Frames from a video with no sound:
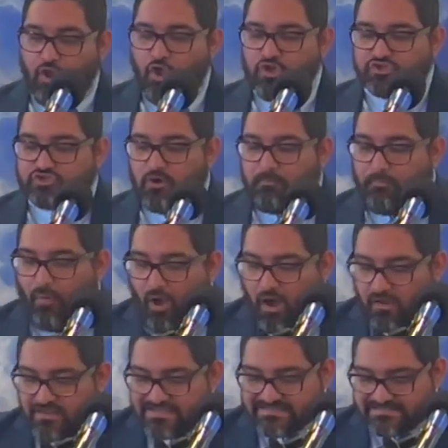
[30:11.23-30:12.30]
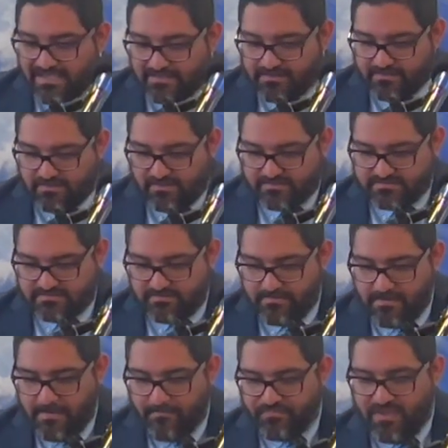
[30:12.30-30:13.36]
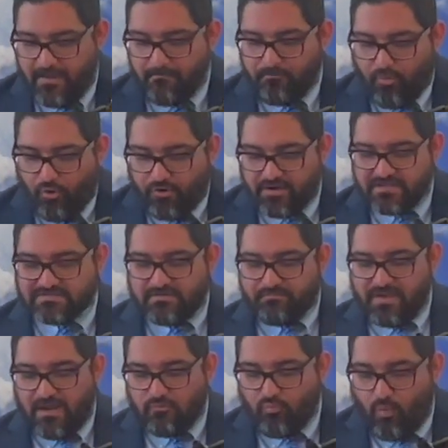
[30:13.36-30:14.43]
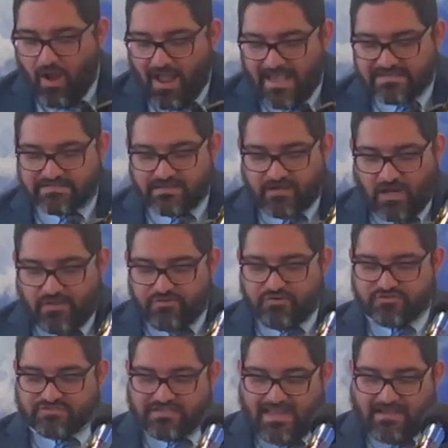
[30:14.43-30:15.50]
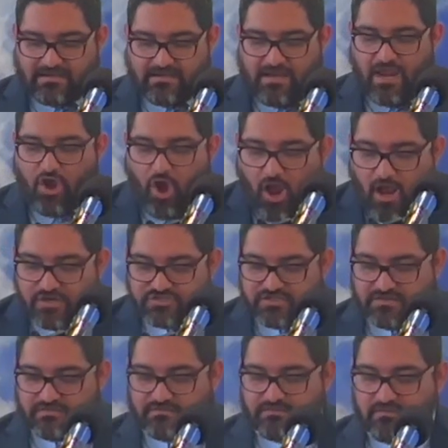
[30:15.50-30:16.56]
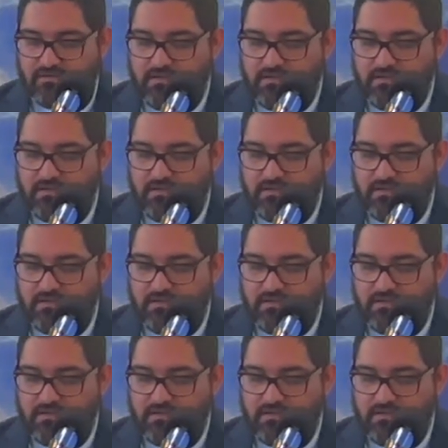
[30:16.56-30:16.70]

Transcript: So Paul is telling us the importance of being wise and understanding. He cautions